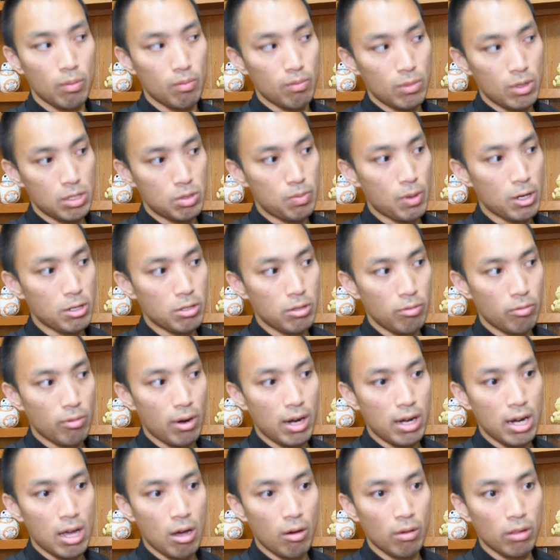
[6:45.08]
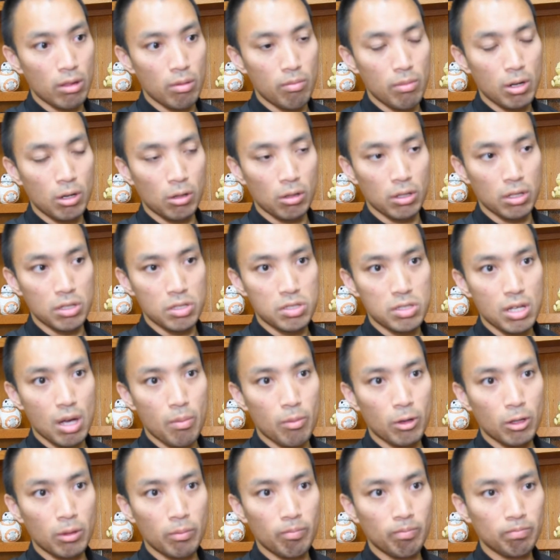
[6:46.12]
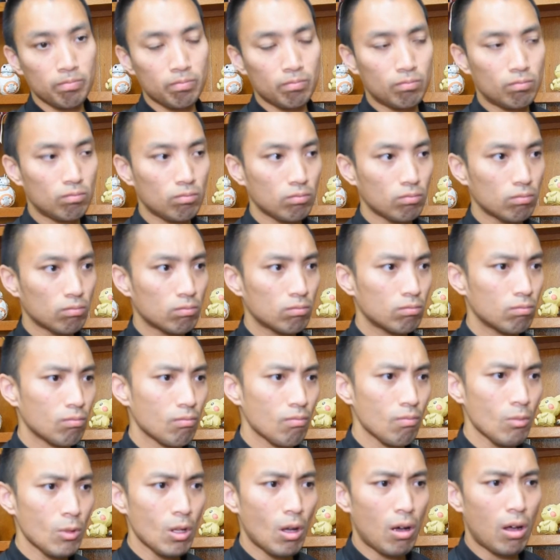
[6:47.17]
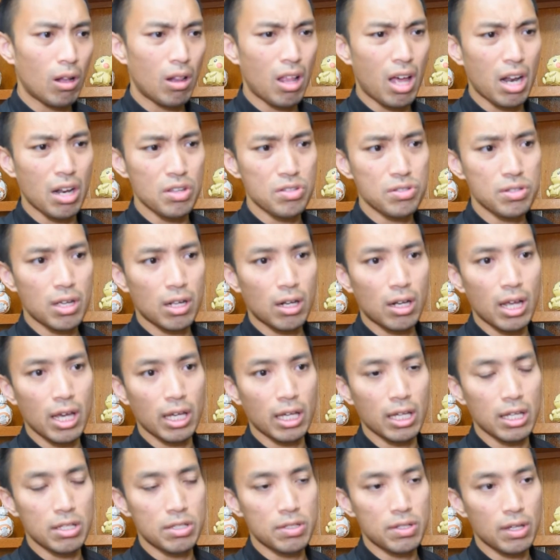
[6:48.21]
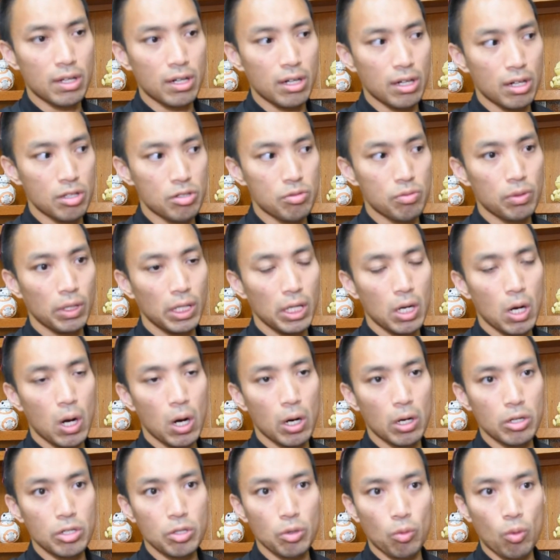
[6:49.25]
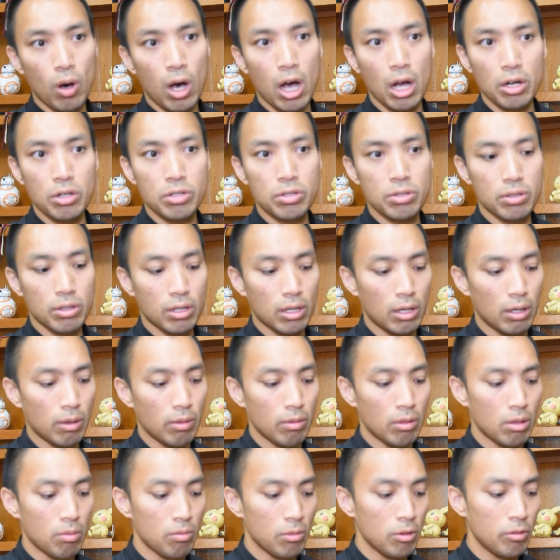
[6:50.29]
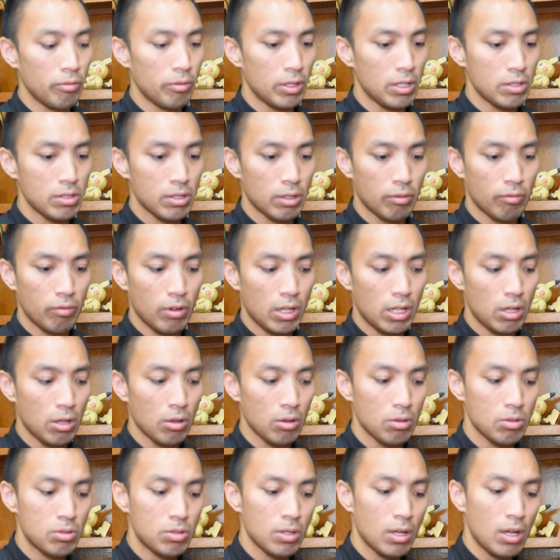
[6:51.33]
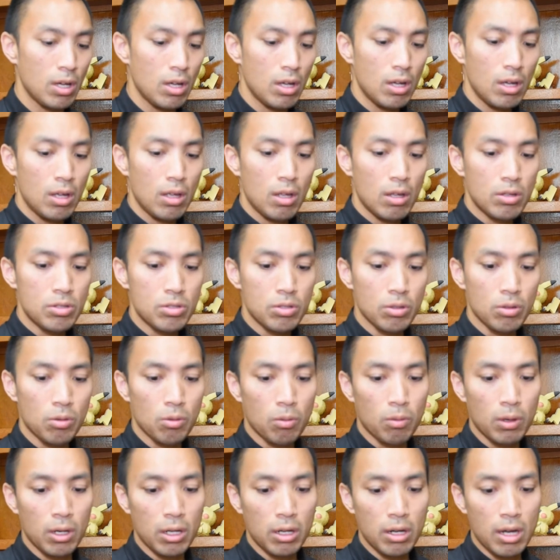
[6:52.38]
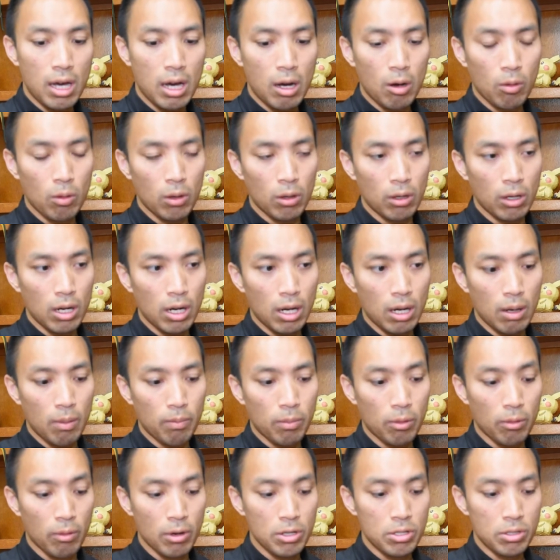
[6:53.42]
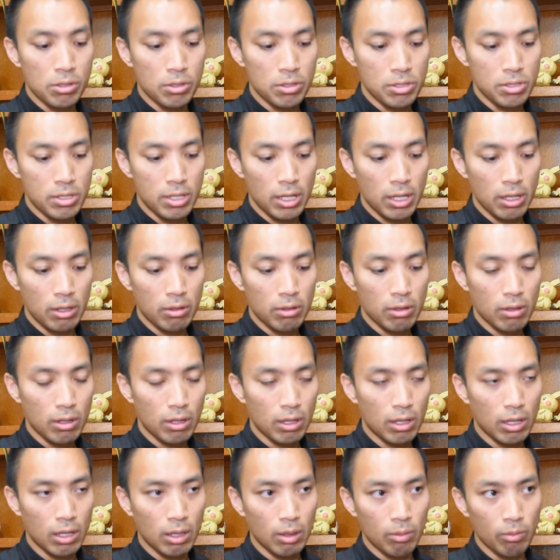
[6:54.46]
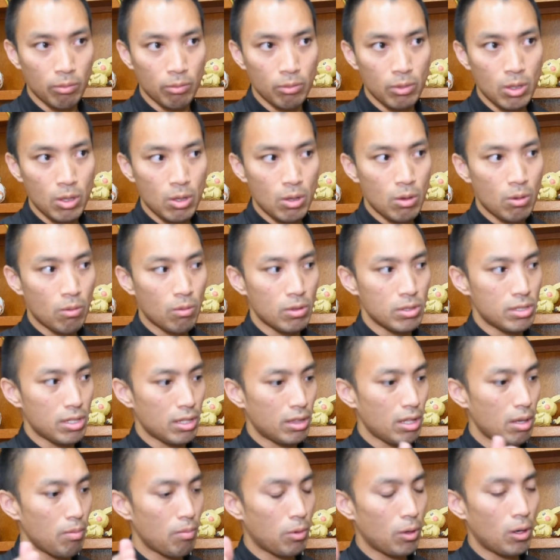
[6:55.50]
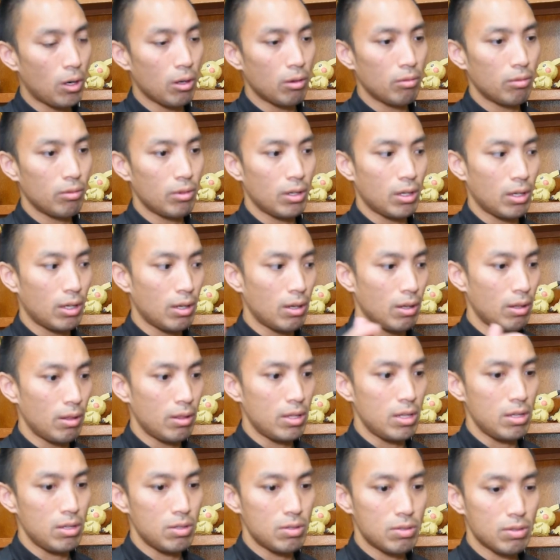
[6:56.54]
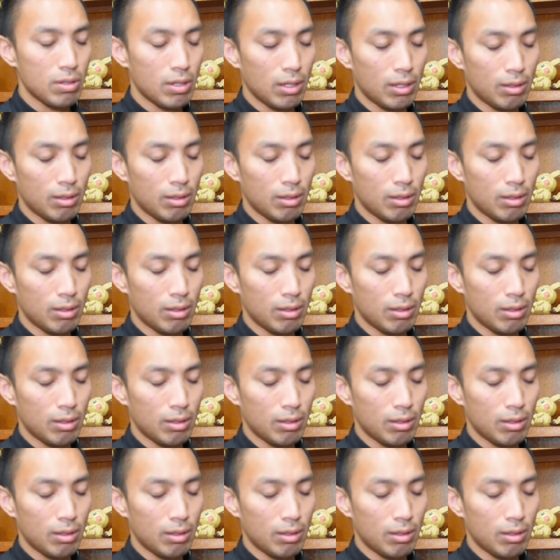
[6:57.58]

especially right now in the middle of the summer, a lot of sunlight gets in and it's really hard to watch the movies and videos. So what our parishioners did was that they bought these